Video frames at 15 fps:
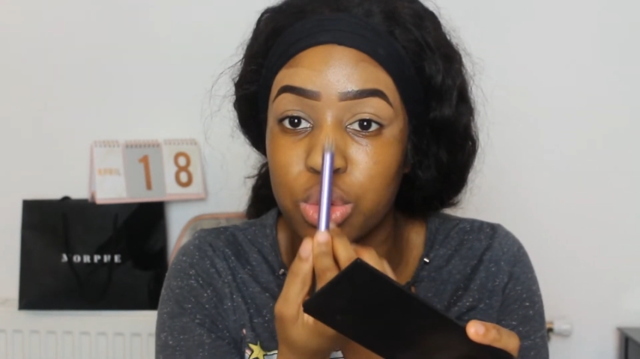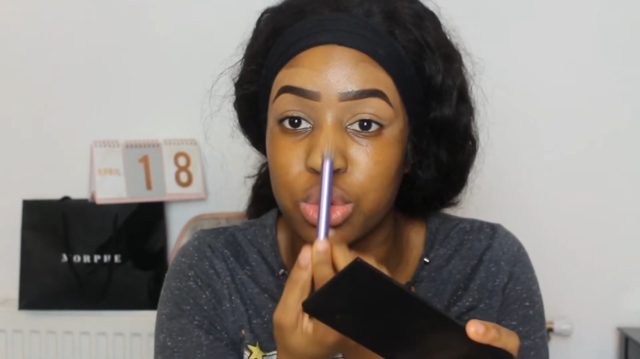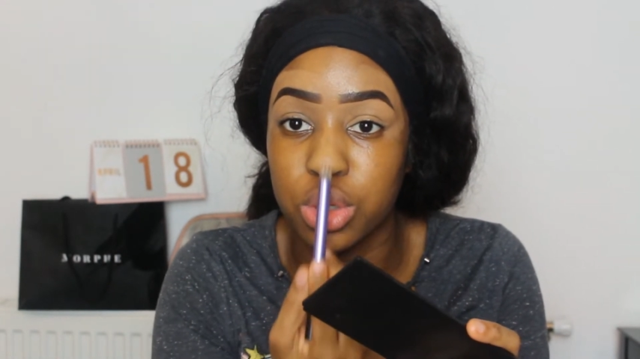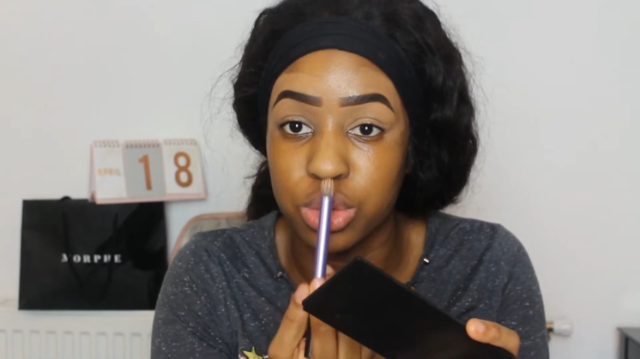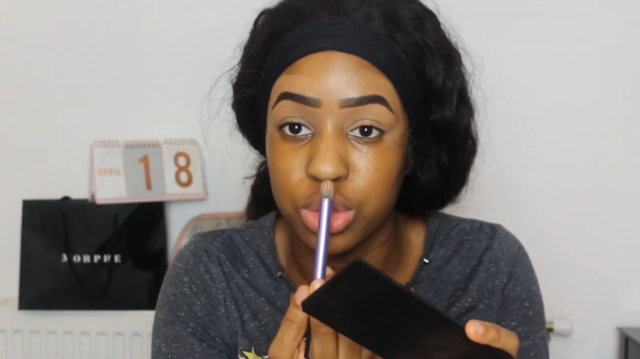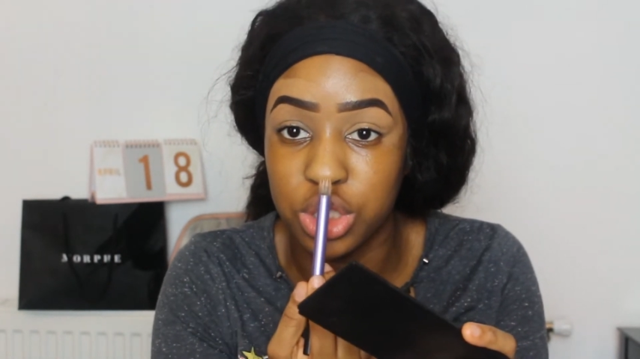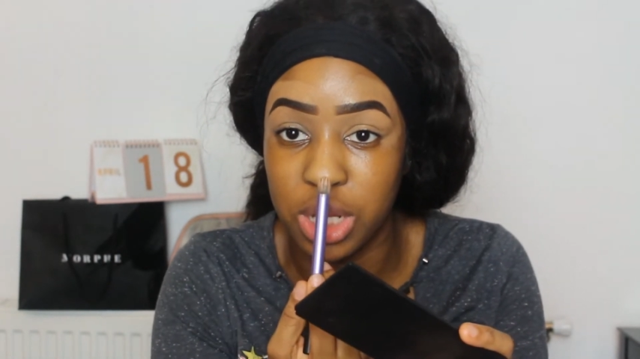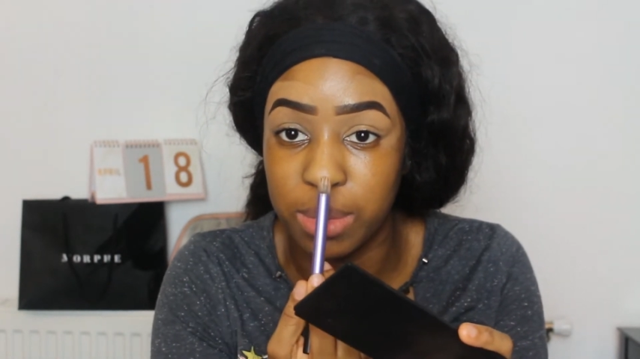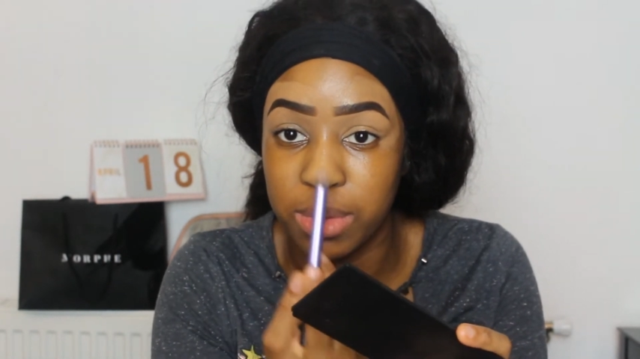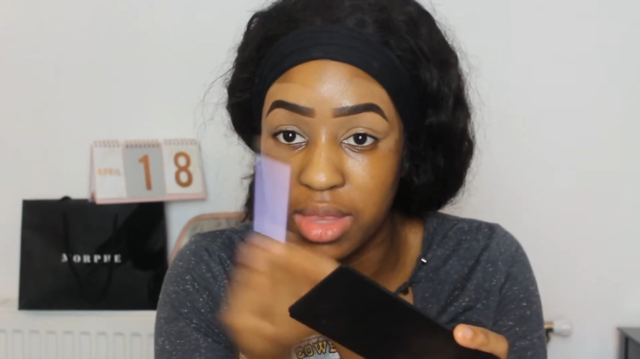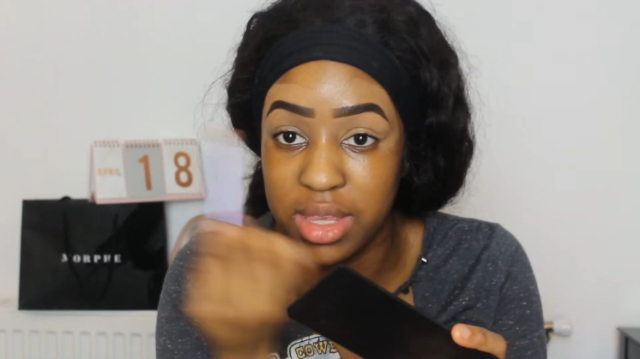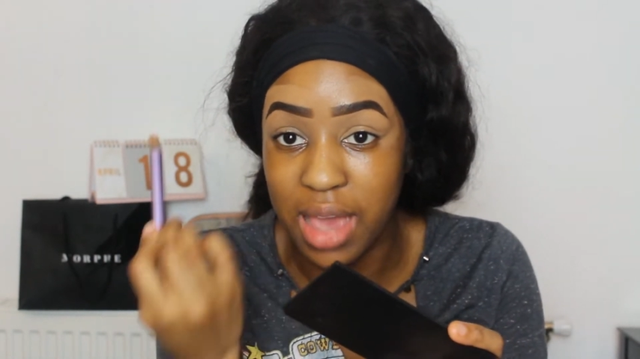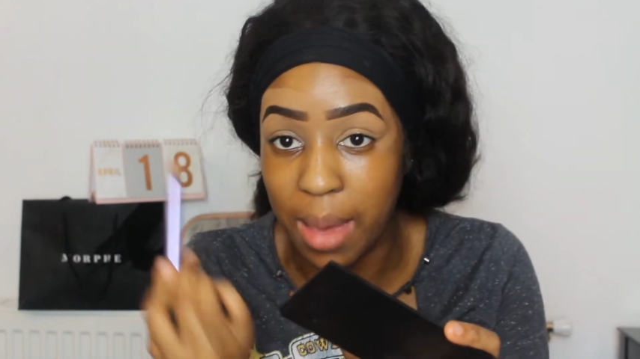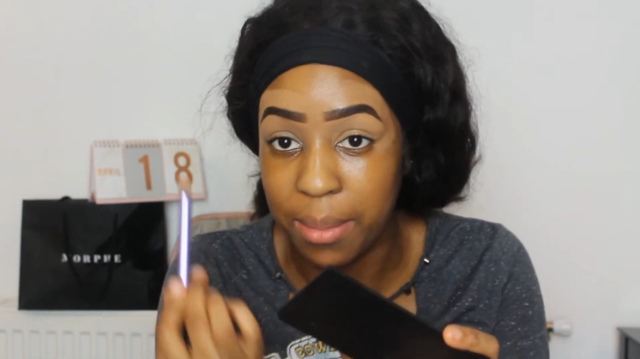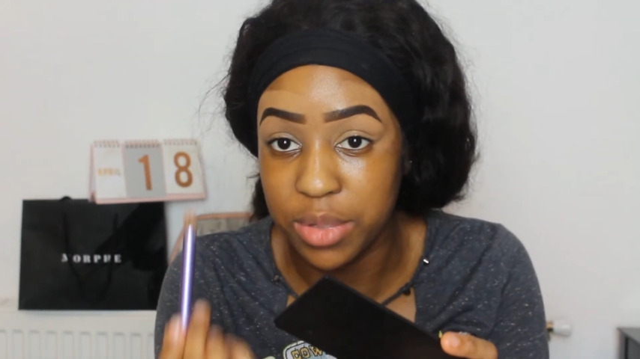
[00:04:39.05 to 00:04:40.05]
your nose shape and
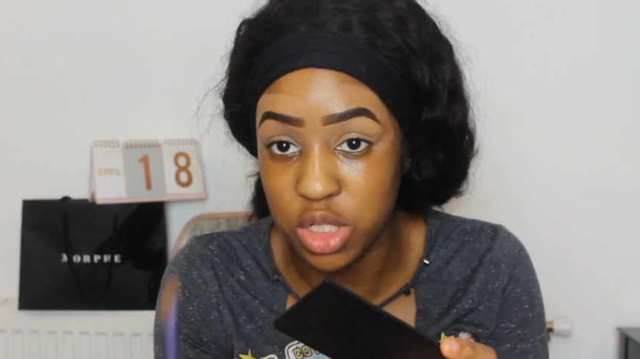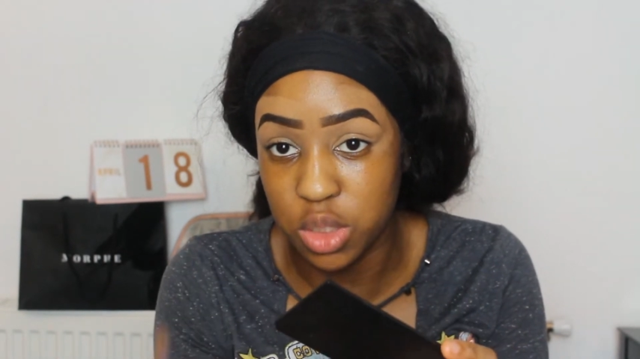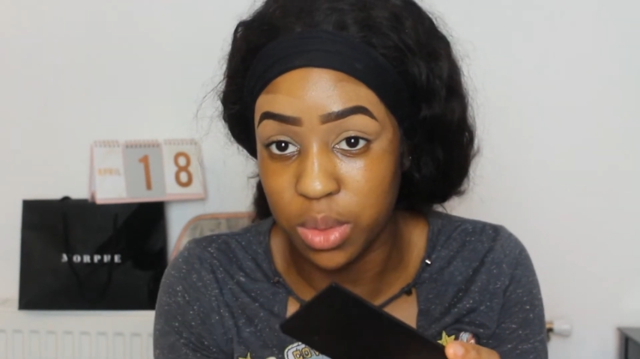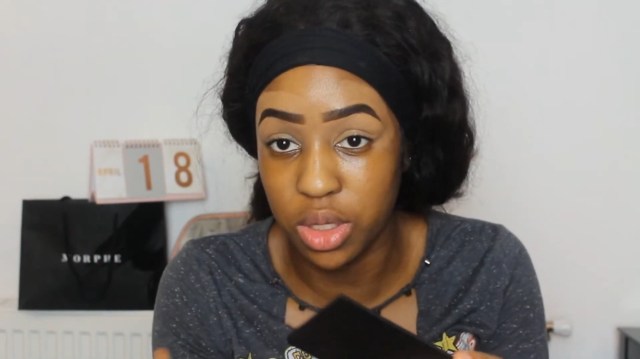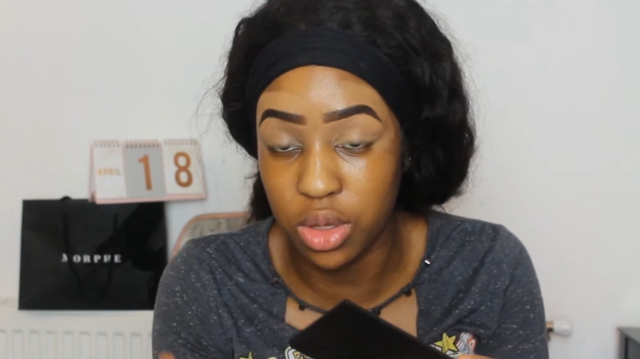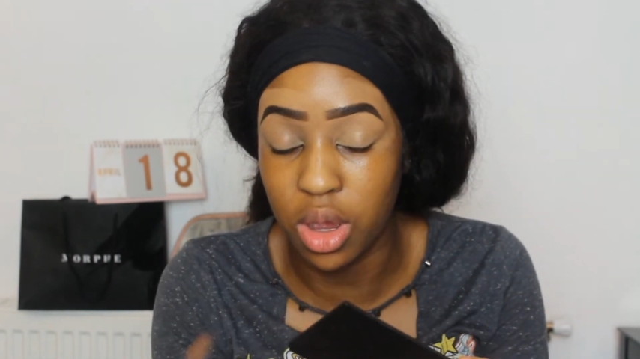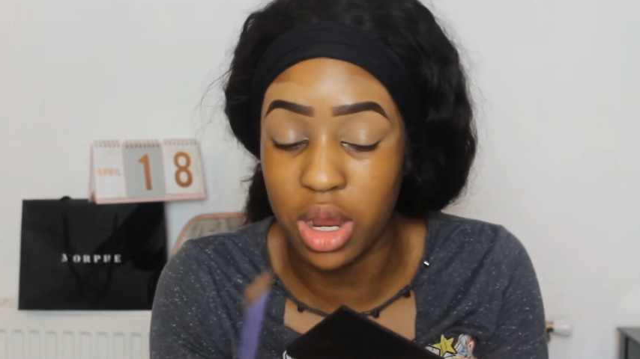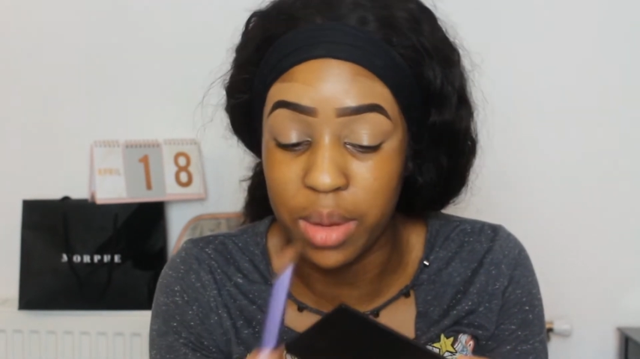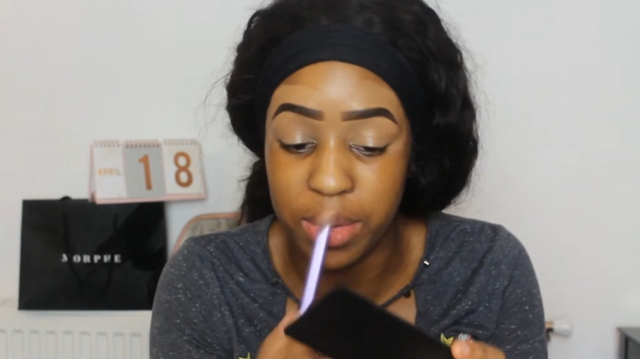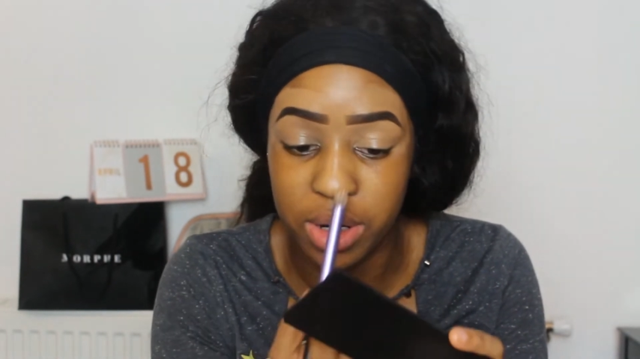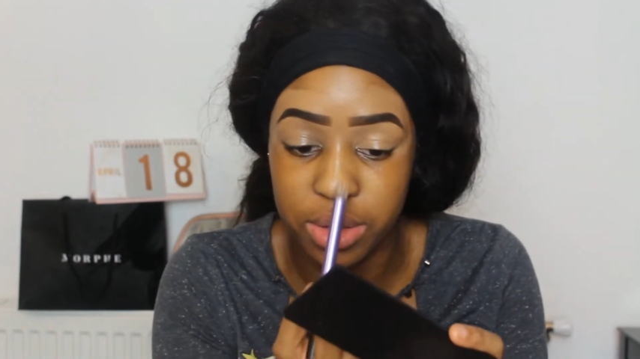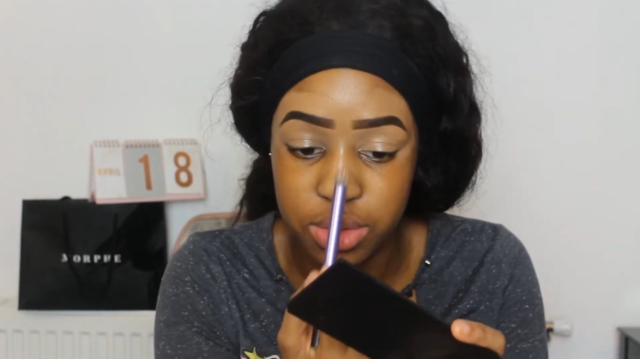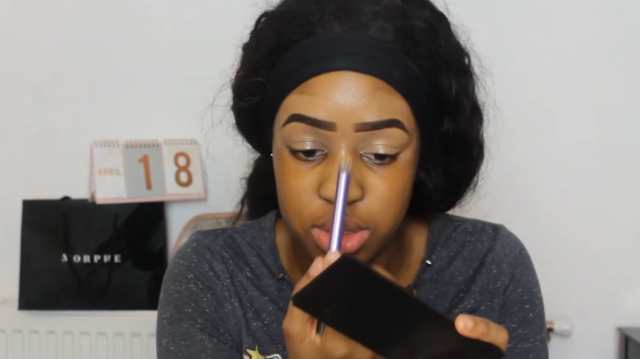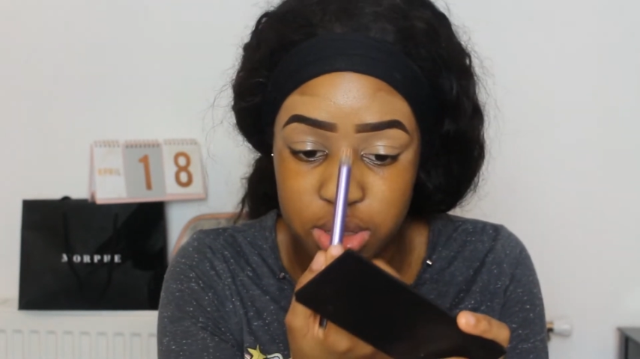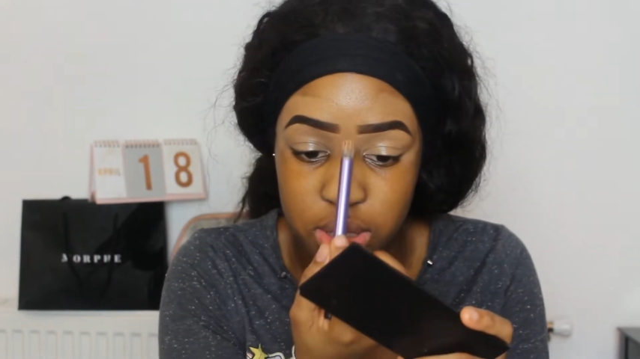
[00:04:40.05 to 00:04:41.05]
the gap between your
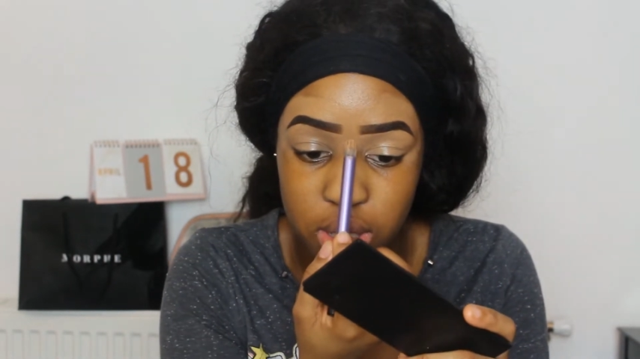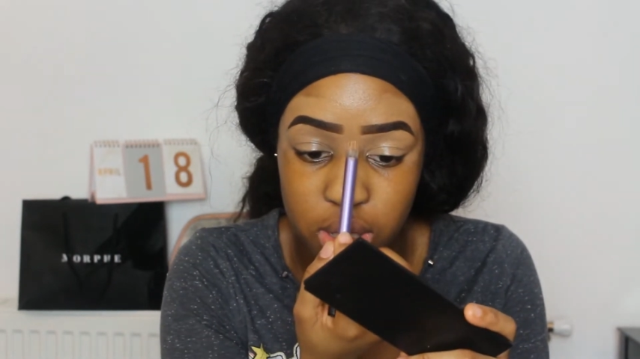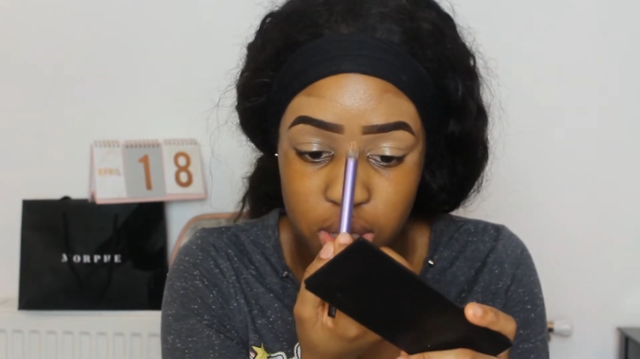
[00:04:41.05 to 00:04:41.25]
eyebrows,